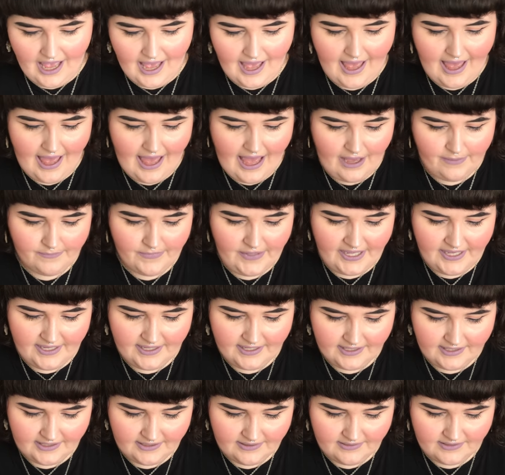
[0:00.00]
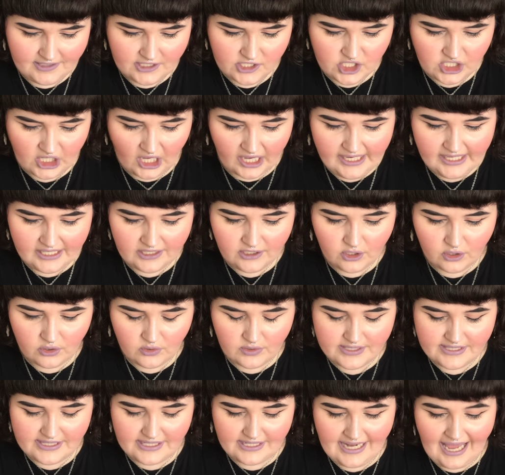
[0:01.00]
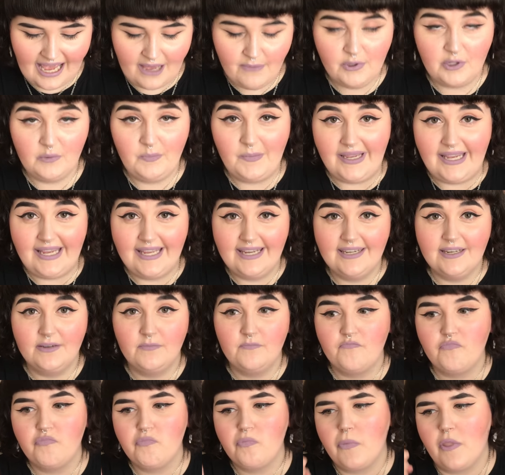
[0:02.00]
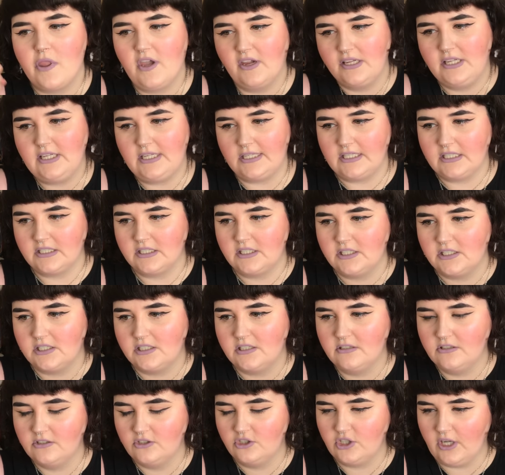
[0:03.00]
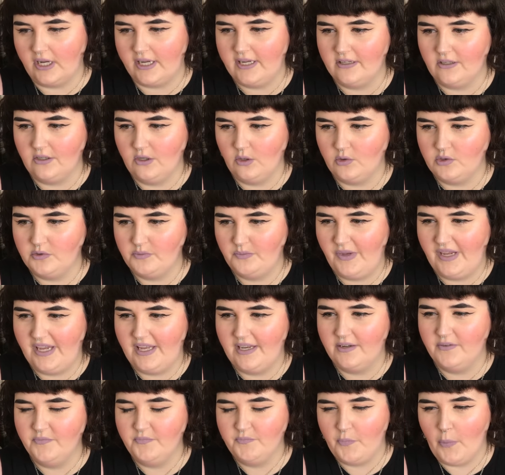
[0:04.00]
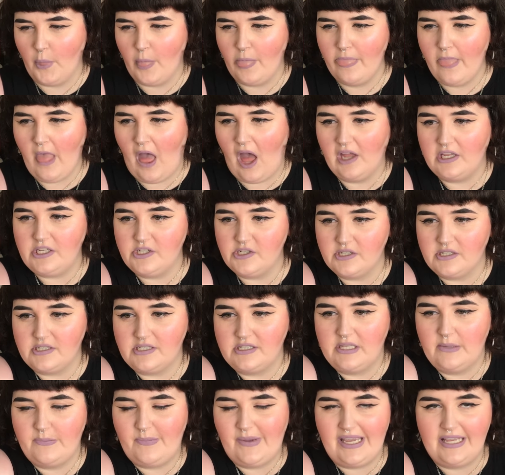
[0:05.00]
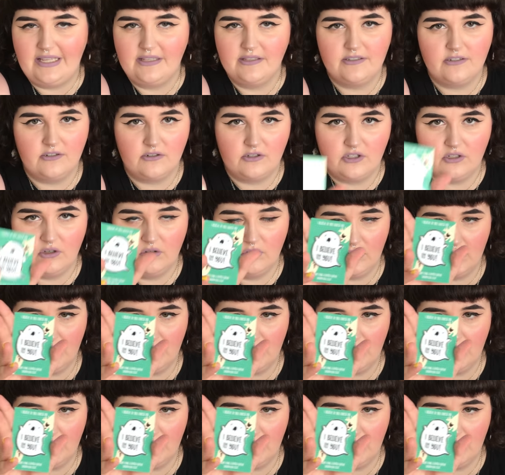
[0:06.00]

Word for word: The giant ghost enamel pin. Yes, giant ghost pin. The pins are so